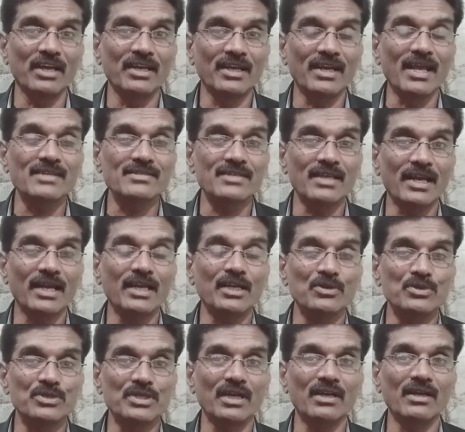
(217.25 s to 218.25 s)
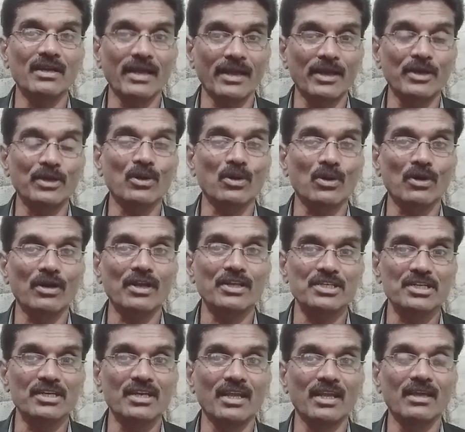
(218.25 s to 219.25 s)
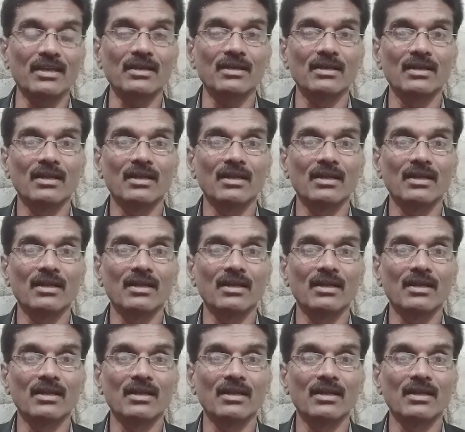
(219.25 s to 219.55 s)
It has a negative shade, negative connotation here.